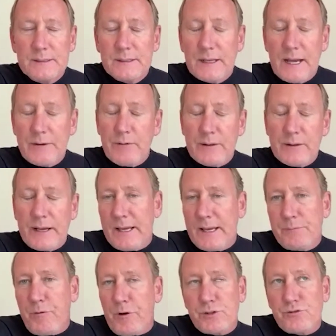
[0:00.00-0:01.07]
they
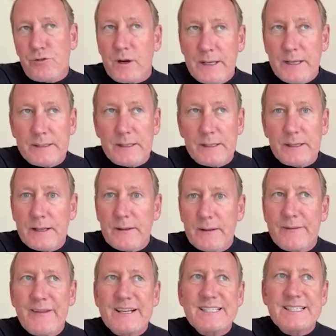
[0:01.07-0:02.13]
get frustrated,
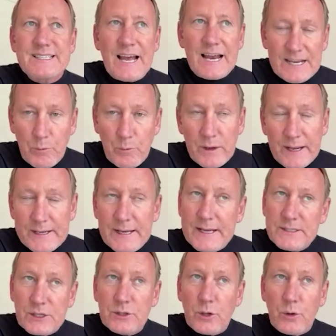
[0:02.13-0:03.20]
and that's exactly what they
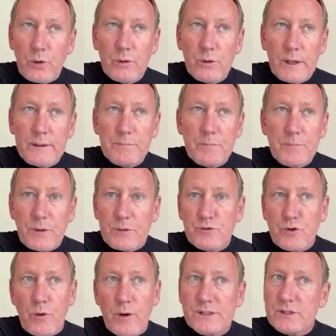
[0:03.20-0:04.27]
need to do, and
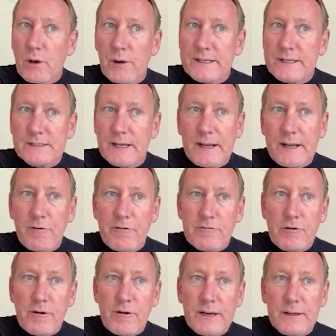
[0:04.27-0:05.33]
try and silence that
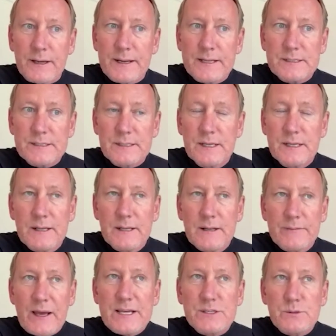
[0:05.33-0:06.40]
crowd. And
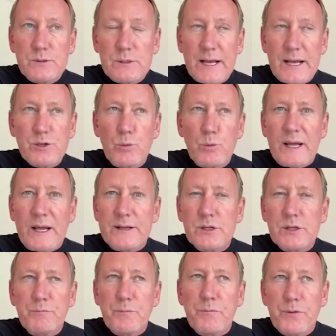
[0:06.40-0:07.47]
that's all down
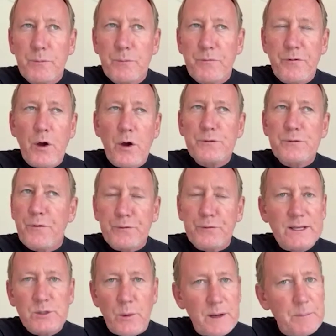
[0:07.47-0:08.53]
to the first
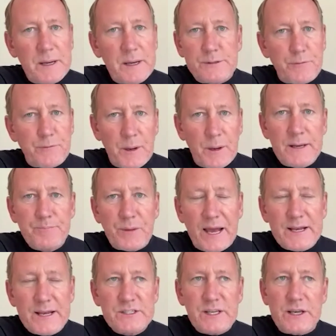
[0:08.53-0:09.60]
15, 20 minutes for me.
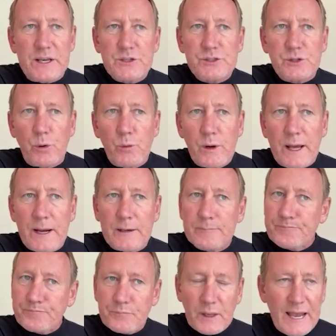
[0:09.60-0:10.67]
How you set your stall out,
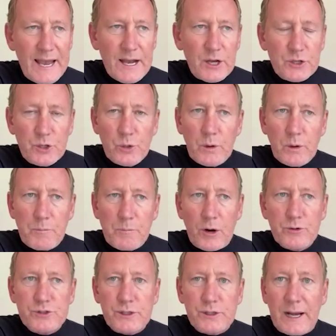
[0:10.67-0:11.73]
how you
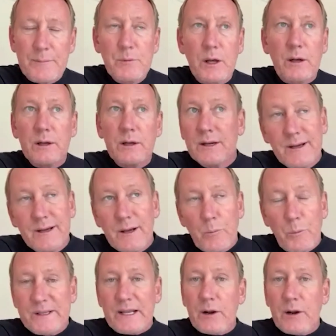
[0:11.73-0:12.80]
approach the game. Look,
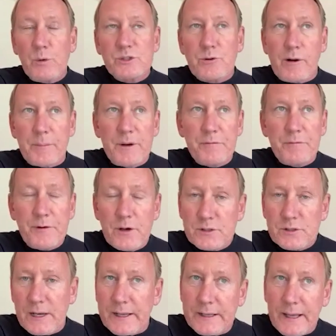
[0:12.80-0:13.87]
we don't know what's going to happen in the
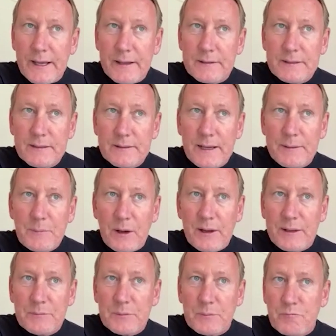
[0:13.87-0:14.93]
first league yet.
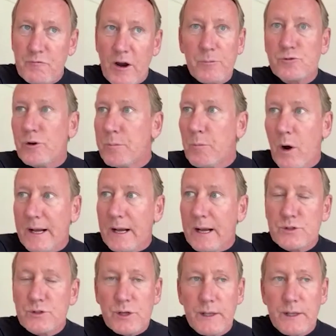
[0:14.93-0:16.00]
Real Madrid might go
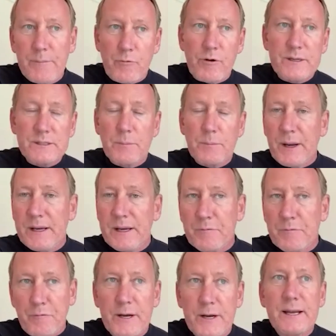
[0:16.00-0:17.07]
to the Emirates and beat them
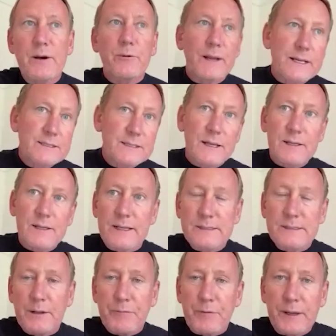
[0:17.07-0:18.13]
3-0, then suddenly
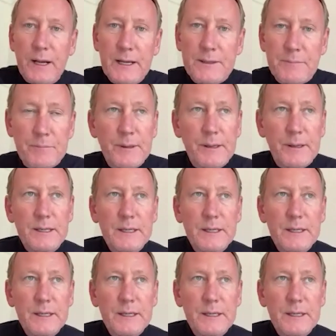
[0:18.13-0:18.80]
it's a different game. But